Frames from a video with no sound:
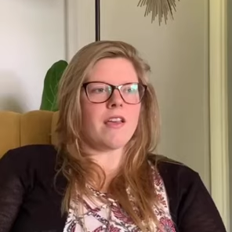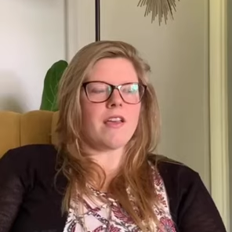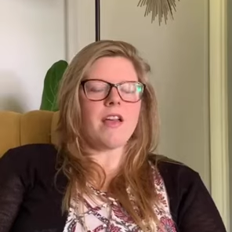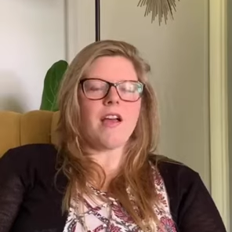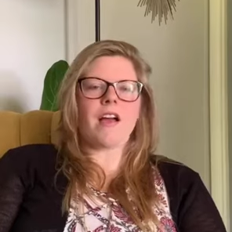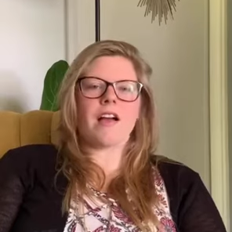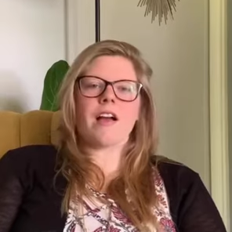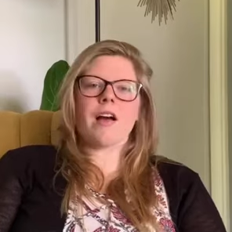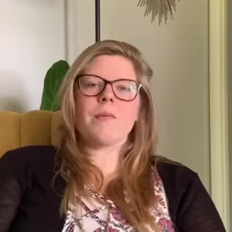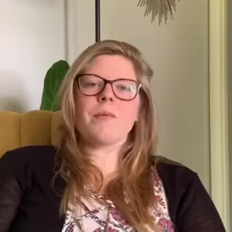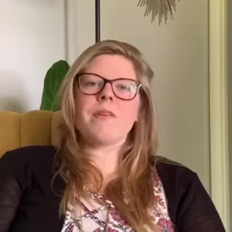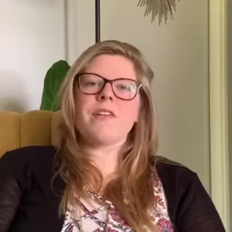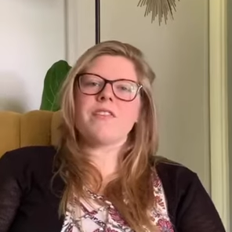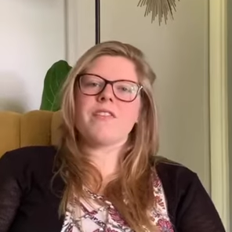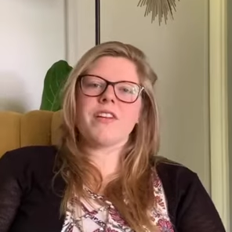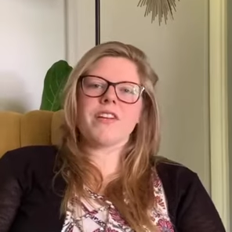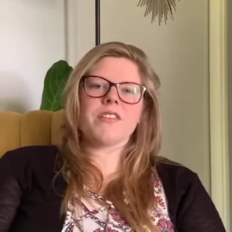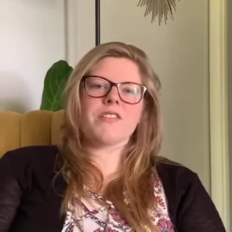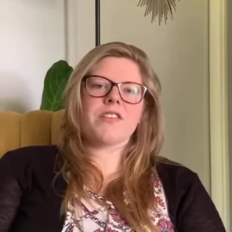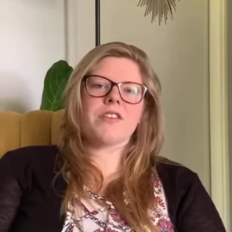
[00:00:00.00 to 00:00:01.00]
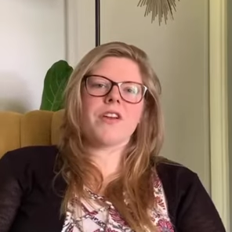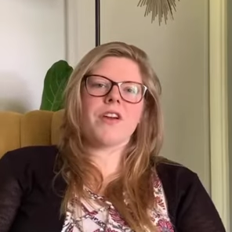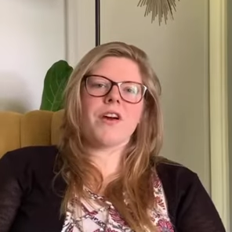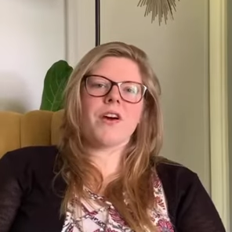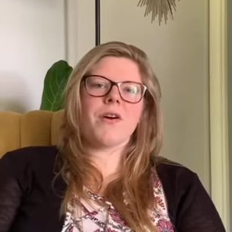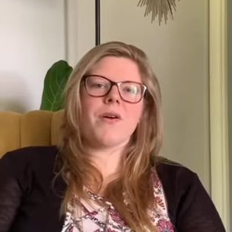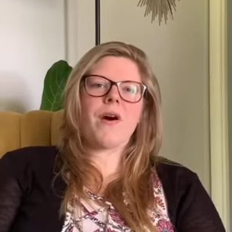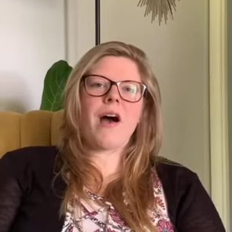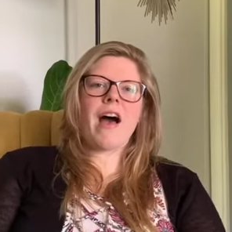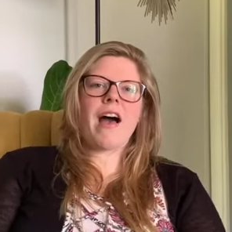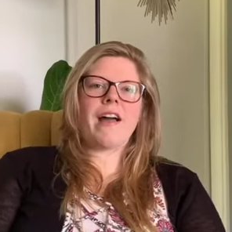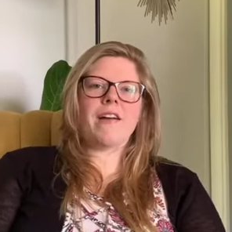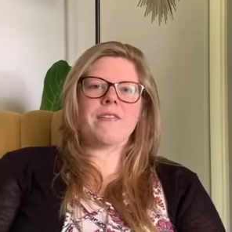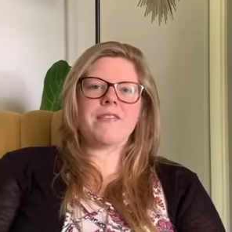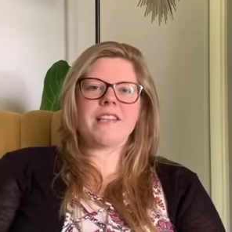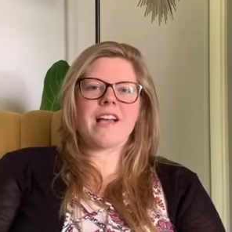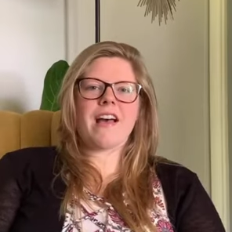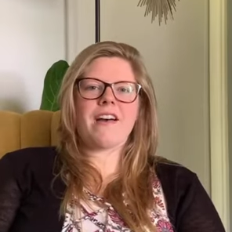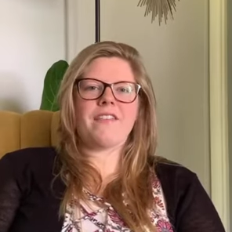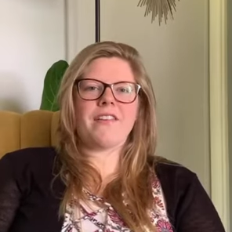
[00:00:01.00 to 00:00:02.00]
a couple of years ago, I
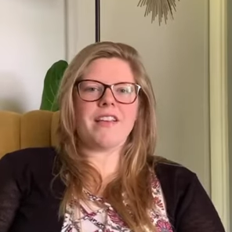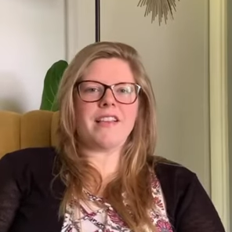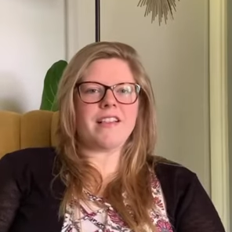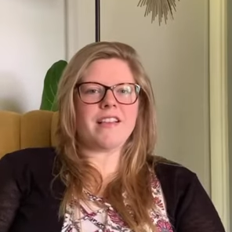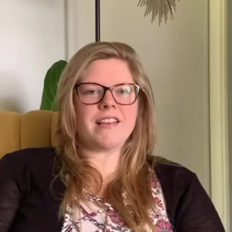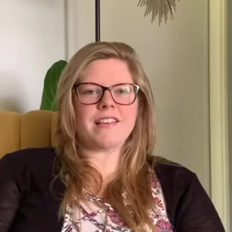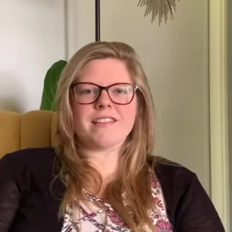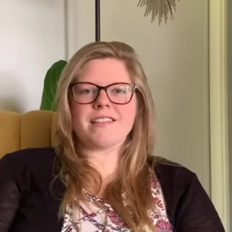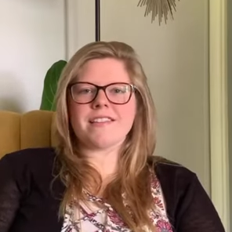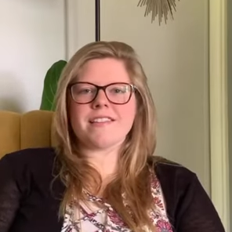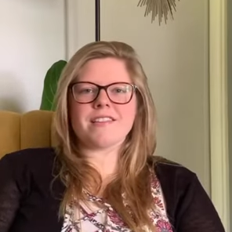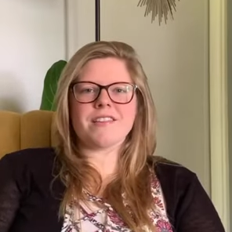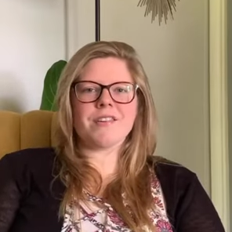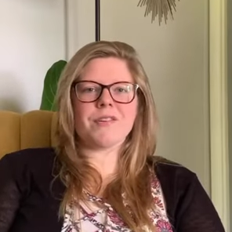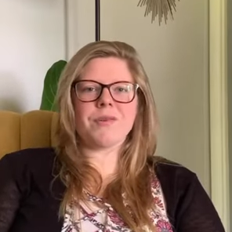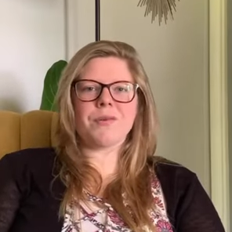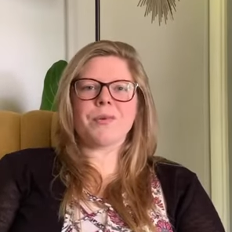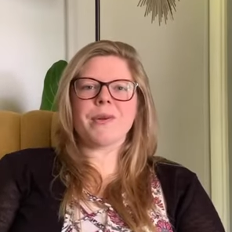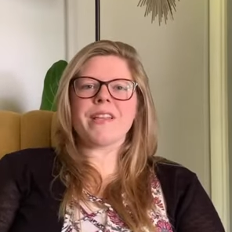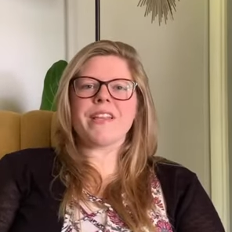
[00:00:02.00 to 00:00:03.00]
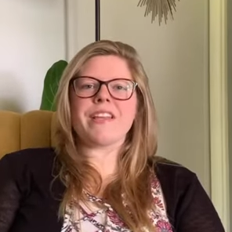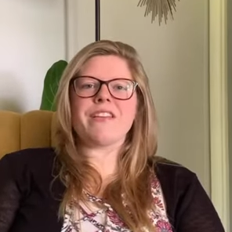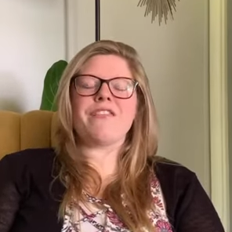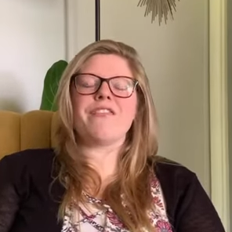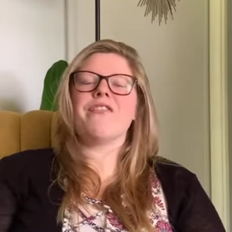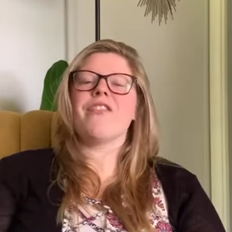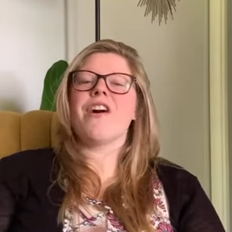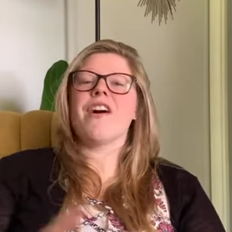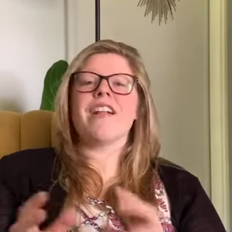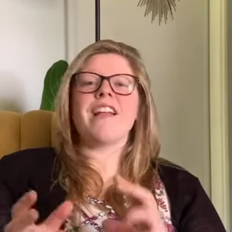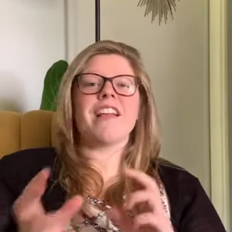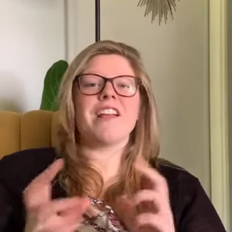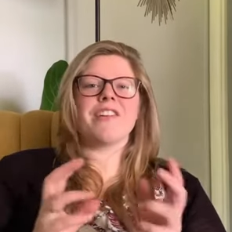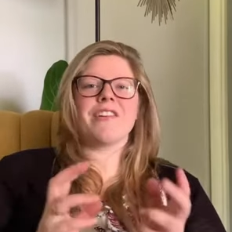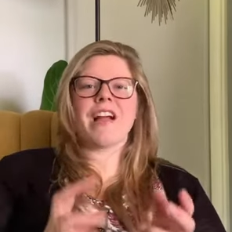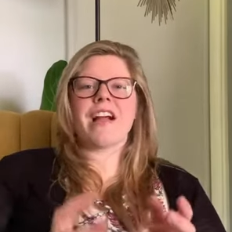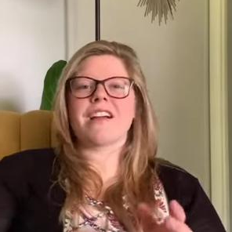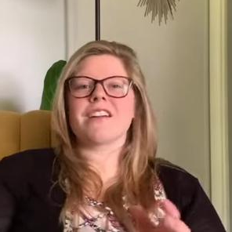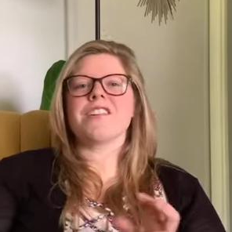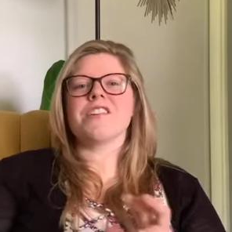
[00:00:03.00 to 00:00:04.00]
was having this really fun
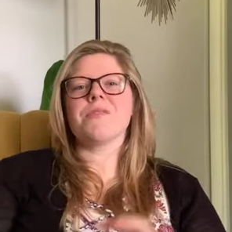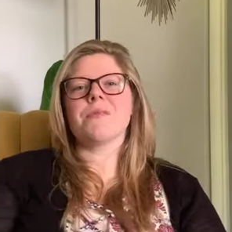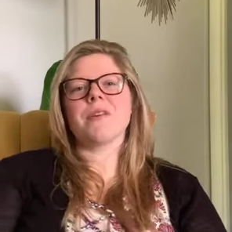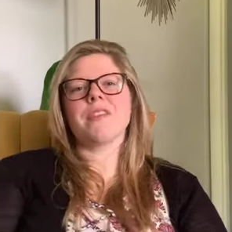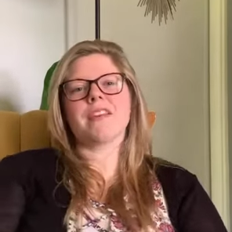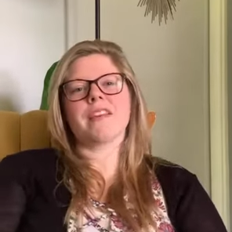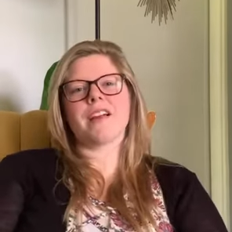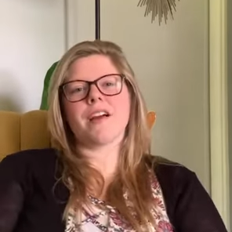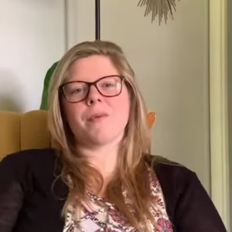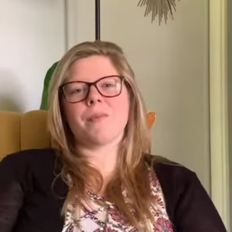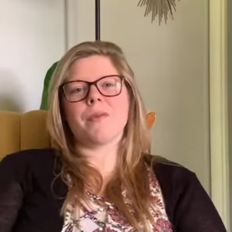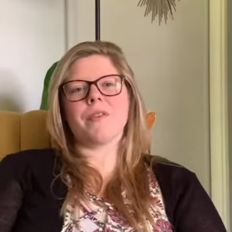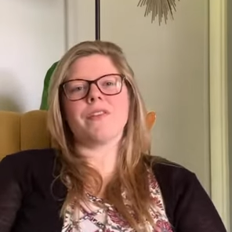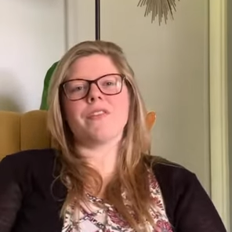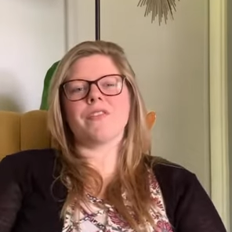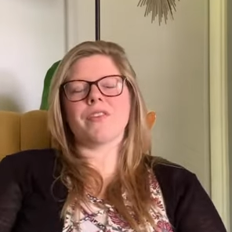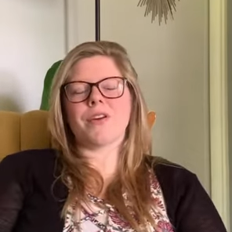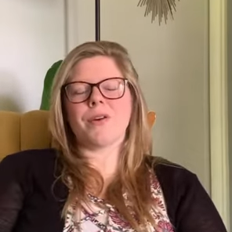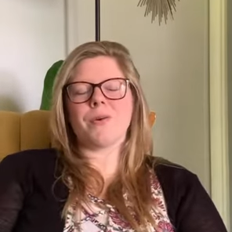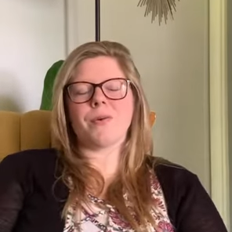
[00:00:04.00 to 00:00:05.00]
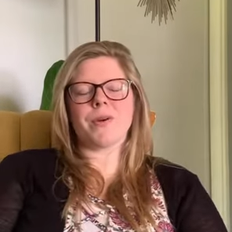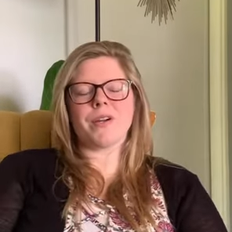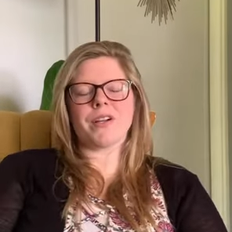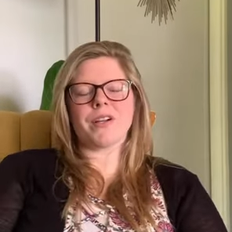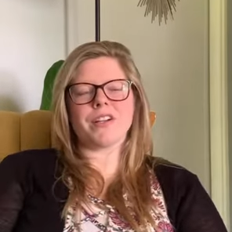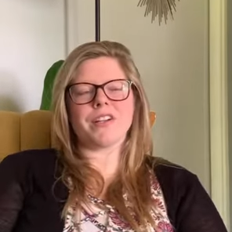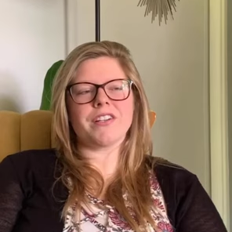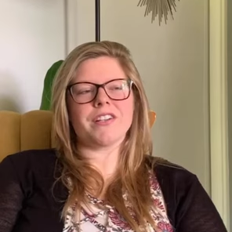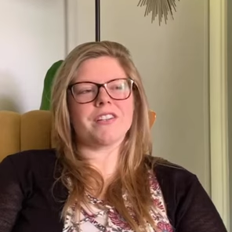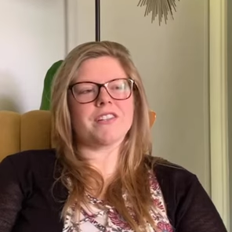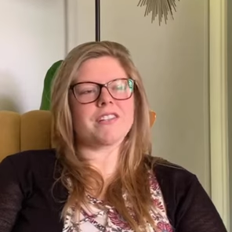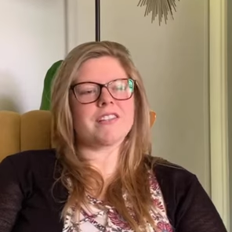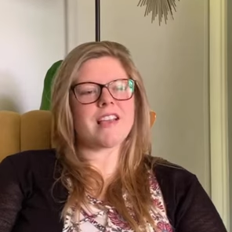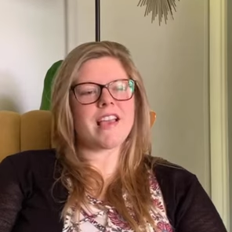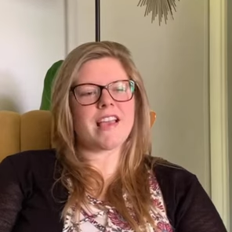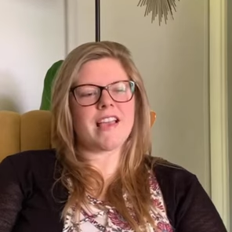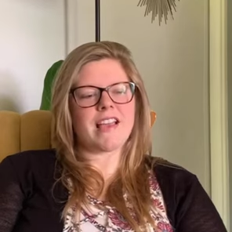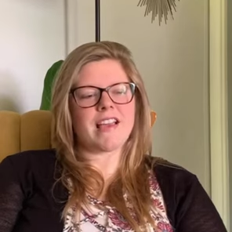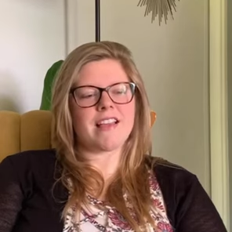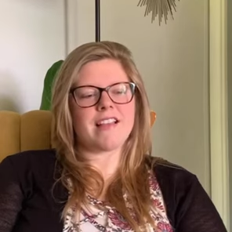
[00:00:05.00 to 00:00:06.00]
interaction with a couple of coworkers
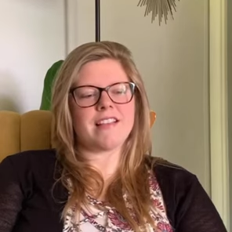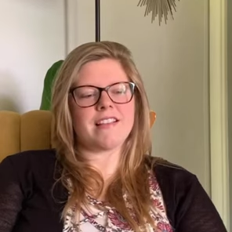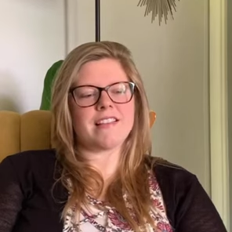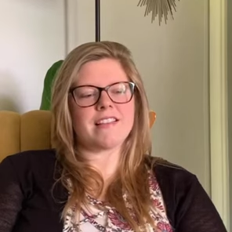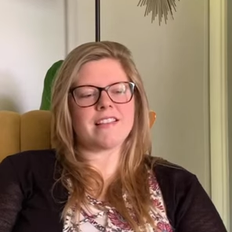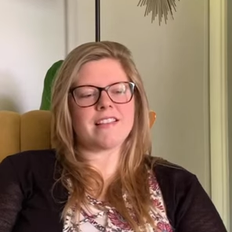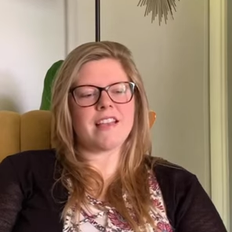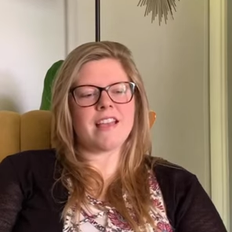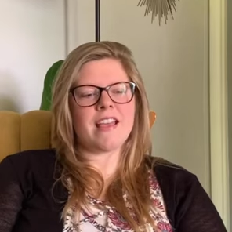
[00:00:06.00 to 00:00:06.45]
and